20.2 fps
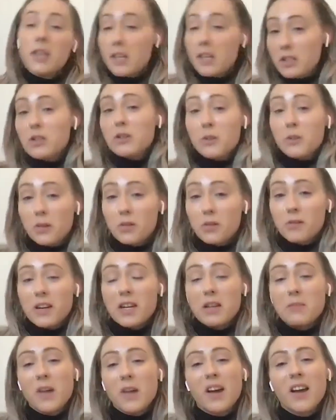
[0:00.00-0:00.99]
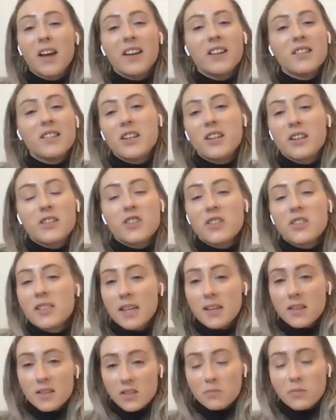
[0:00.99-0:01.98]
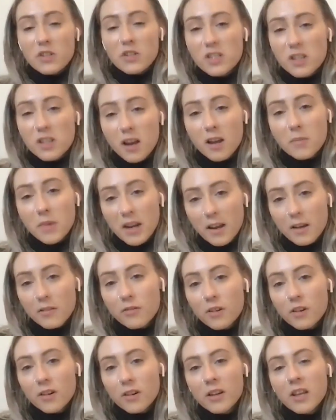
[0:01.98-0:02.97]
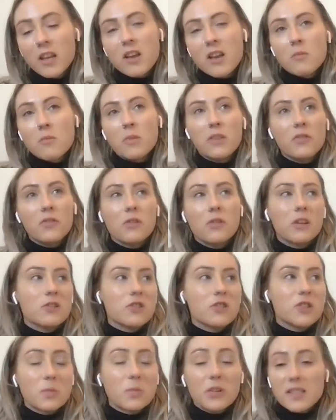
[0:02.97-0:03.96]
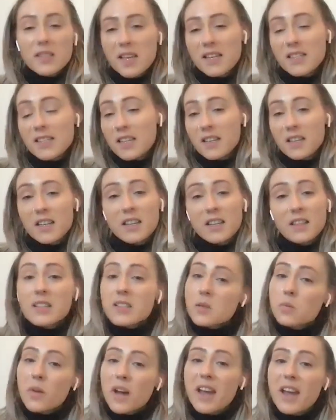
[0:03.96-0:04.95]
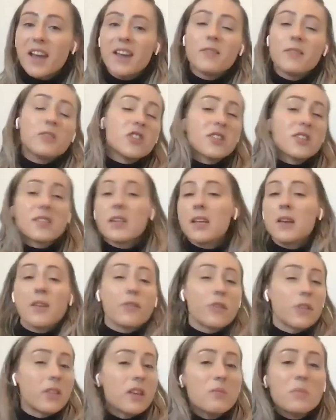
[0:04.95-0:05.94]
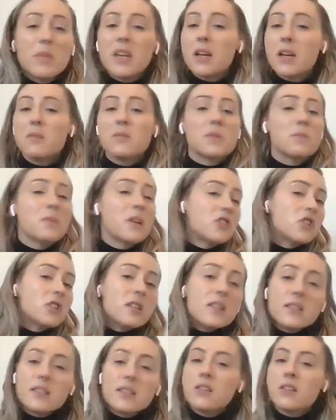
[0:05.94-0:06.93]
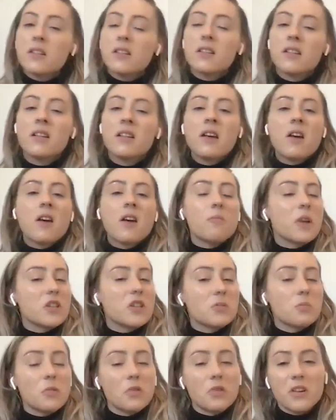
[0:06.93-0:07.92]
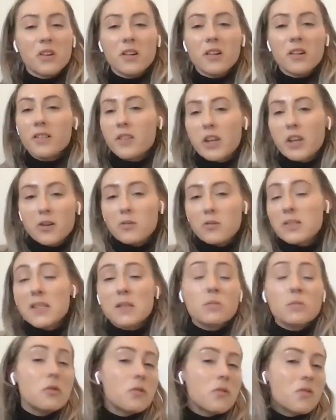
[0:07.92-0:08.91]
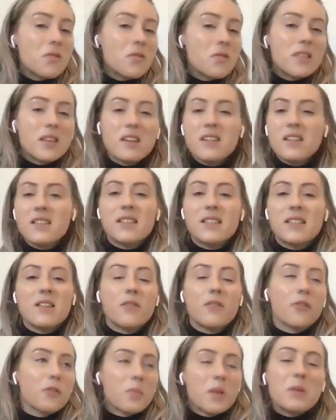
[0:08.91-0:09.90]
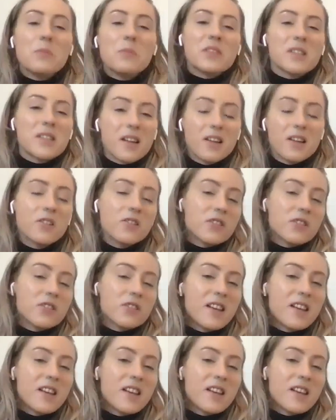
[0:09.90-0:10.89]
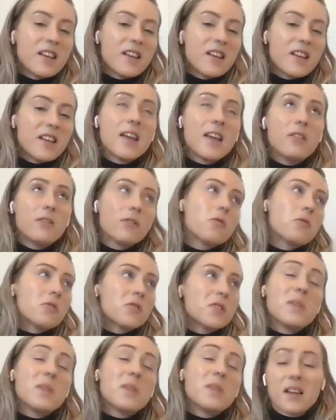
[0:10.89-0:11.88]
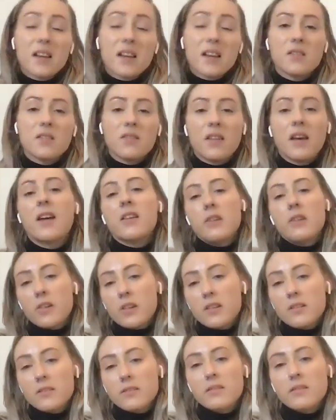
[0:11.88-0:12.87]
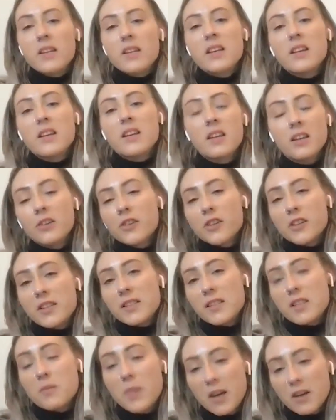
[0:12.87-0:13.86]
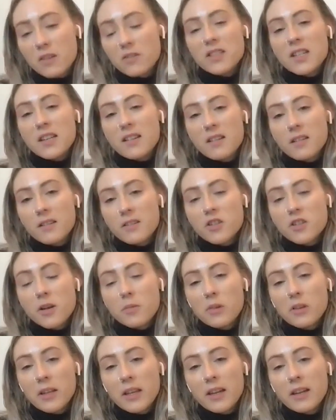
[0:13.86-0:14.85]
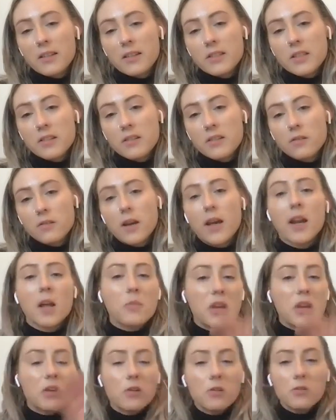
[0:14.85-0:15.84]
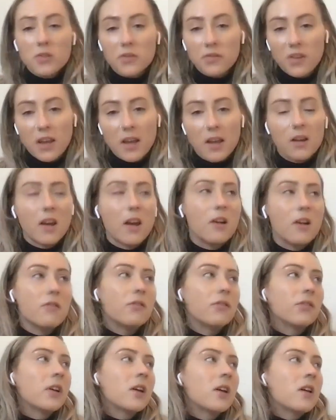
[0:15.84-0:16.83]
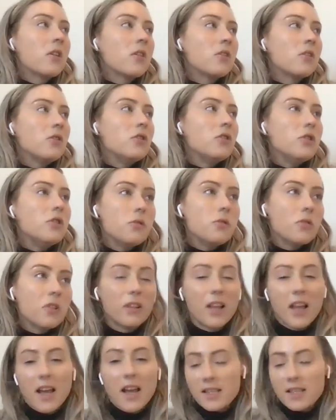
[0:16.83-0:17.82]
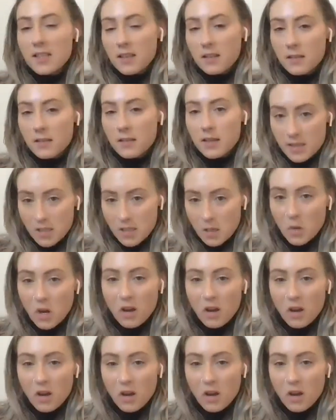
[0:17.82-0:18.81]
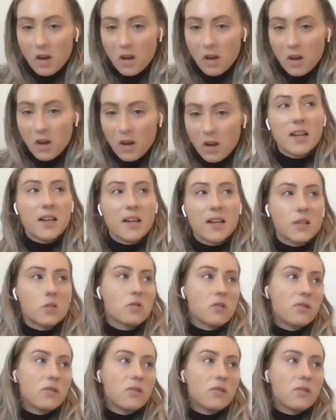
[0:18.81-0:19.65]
into your 3D mind. It just takes so much time and effort. But if you can just present it in this way, everything becomes much easier, much more, smooth, easy for people to understand. And of course, because of that, you can increase the amount of data that you're able to get into. And I'm a huge fan of utilizing the subconscious mind as